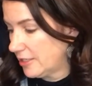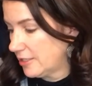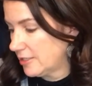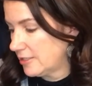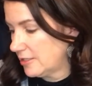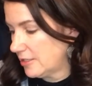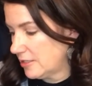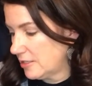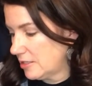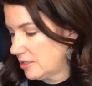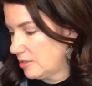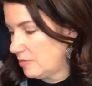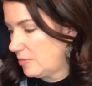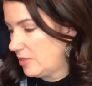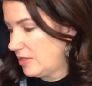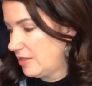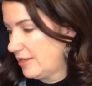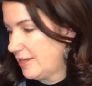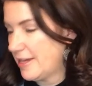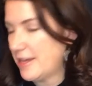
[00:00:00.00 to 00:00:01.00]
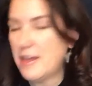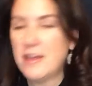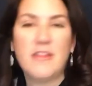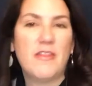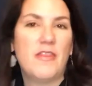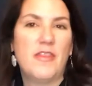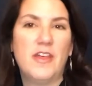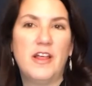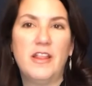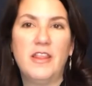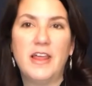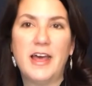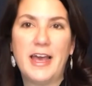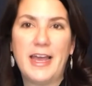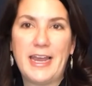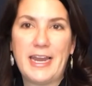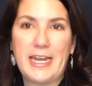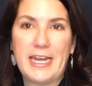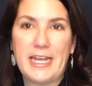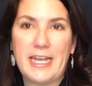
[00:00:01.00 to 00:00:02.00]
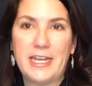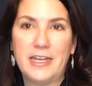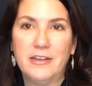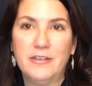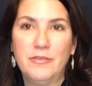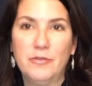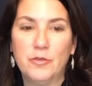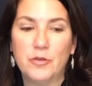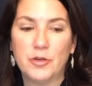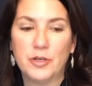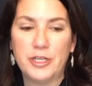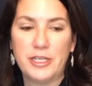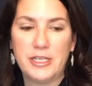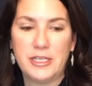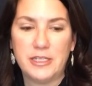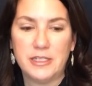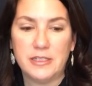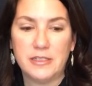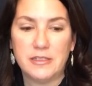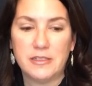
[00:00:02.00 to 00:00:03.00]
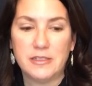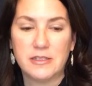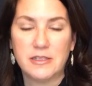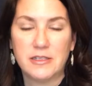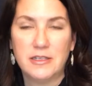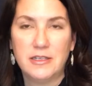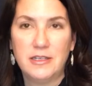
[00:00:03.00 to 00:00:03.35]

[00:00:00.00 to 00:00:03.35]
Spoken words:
because that's going to be like the lining for his